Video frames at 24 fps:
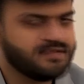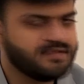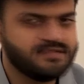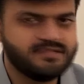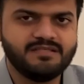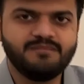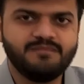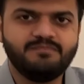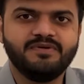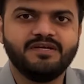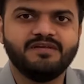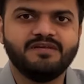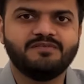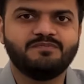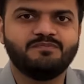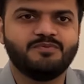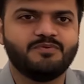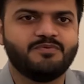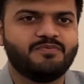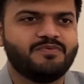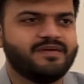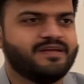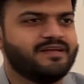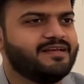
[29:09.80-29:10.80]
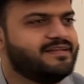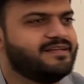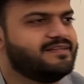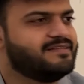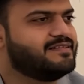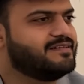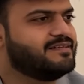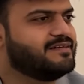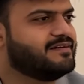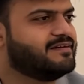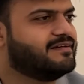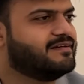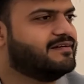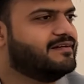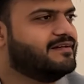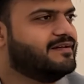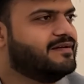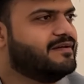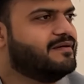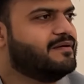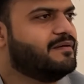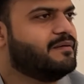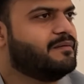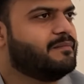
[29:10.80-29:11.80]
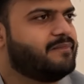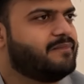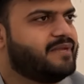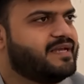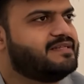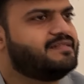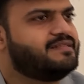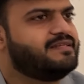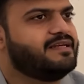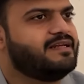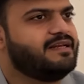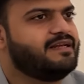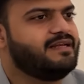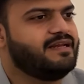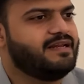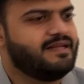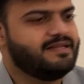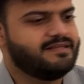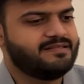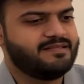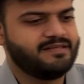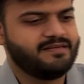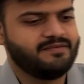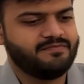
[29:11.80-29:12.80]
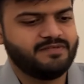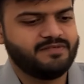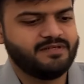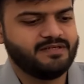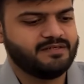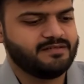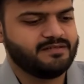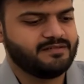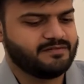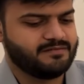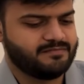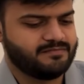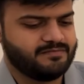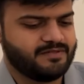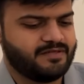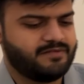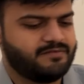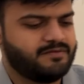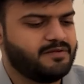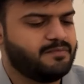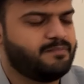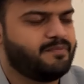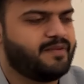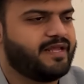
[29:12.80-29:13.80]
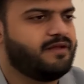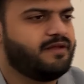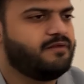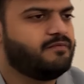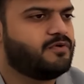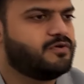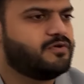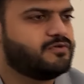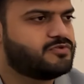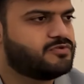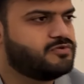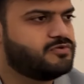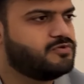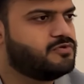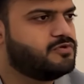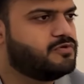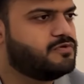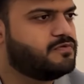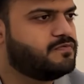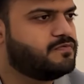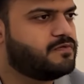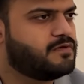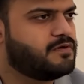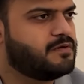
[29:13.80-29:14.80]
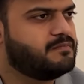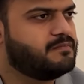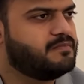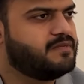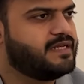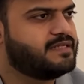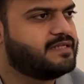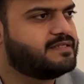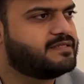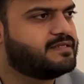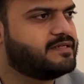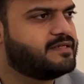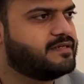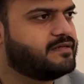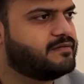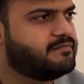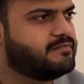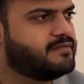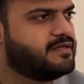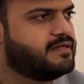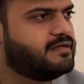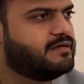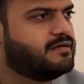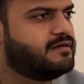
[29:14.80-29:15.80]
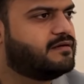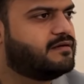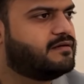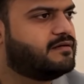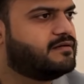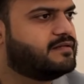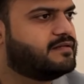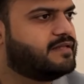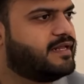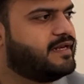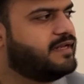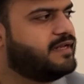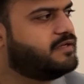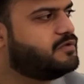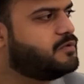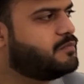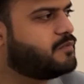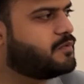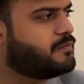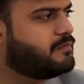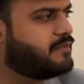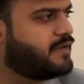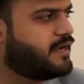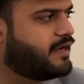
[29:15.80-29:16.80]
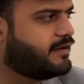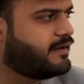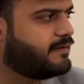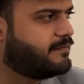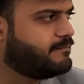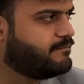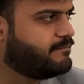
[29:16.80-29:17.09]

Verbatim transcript: GPS spoofing is basically, let's say if the plane wants to go from, let's say, Delhi to Mumbai,